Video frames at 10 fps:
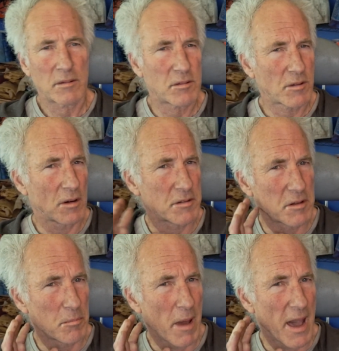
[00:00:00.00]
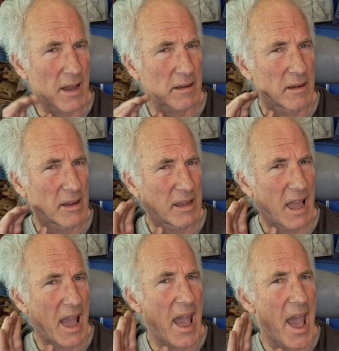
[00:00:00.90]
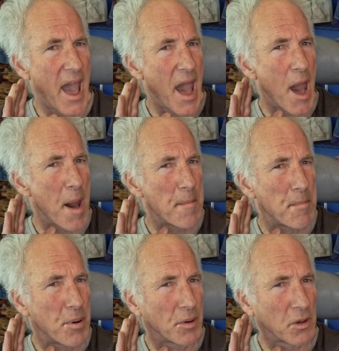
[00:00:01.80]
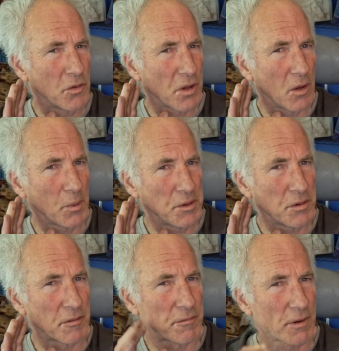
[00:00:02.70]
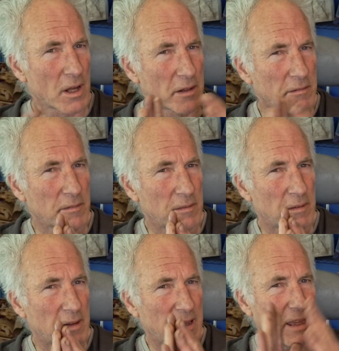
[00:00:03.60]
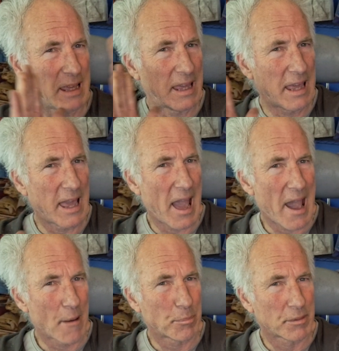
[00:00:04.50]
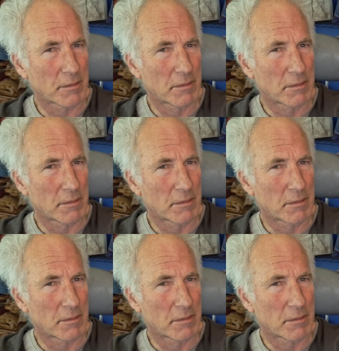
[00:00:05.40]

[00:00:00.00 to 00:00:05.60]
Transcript: Starts at the back, gap. Goes all the way to the front. Gap.